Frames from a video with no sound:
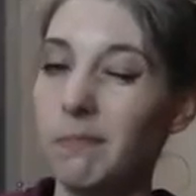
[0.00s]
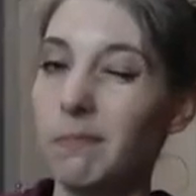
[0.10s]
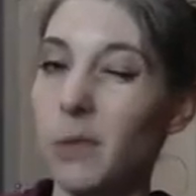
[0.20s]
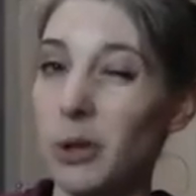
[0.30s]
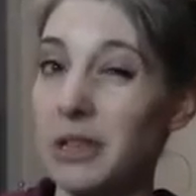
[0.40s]

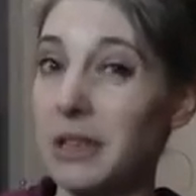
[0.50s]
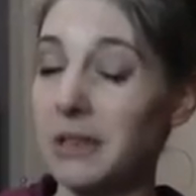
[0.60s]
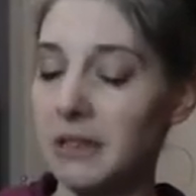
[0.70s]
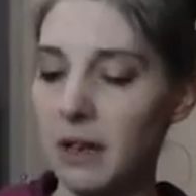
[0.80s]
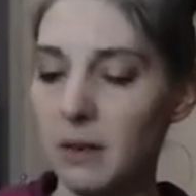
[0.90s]
Or
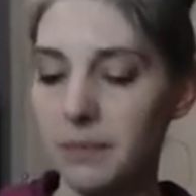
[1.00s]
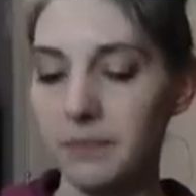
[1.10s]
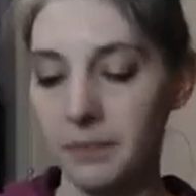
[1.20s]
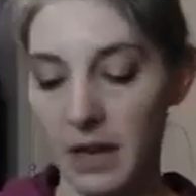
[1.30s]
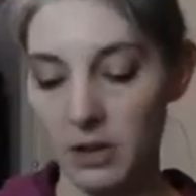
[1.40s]
Teasdale.
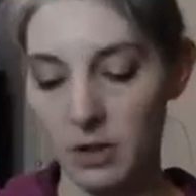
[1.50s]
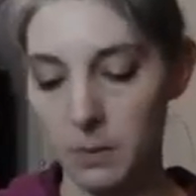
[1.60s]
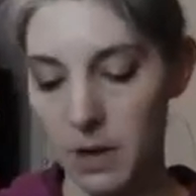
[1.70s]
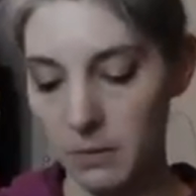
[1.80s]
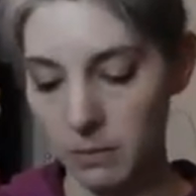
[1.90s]
I should
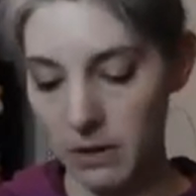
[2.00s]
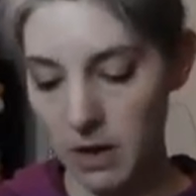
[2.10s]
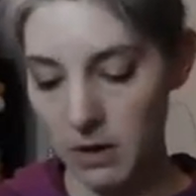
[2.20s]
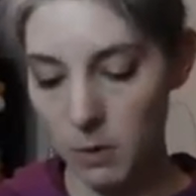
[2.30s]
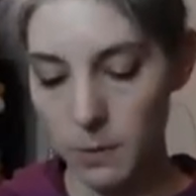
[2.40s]
probably
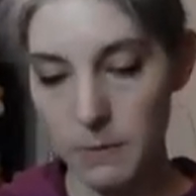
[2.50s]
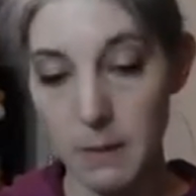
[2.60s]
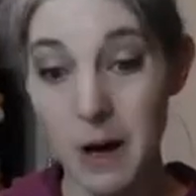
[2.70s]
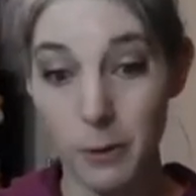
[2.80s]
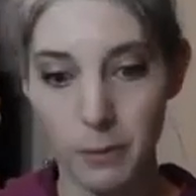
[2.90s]
not open my
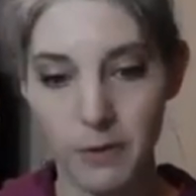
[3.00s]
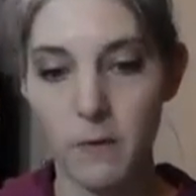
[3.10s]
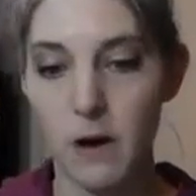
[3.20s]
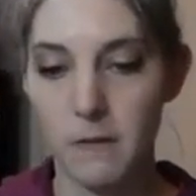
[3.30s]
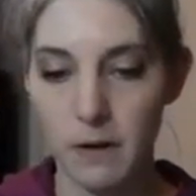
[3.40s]
mouth
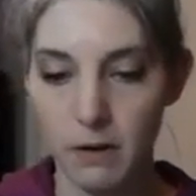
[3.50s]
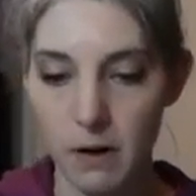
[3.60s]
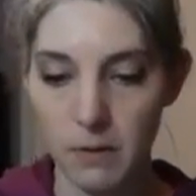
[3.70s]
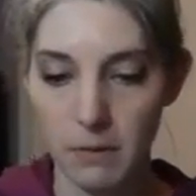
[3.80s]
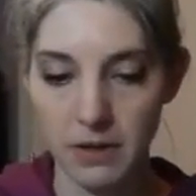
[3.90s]
before I figure
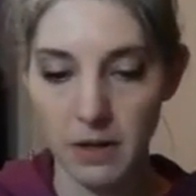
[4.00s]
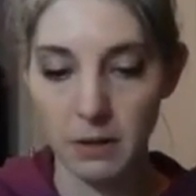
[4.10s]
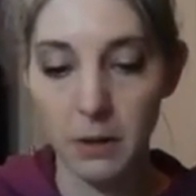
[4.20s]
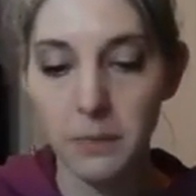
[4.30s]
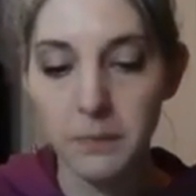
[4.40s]
out what I'm
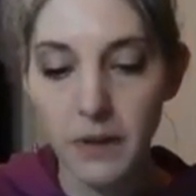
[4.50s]
talking about.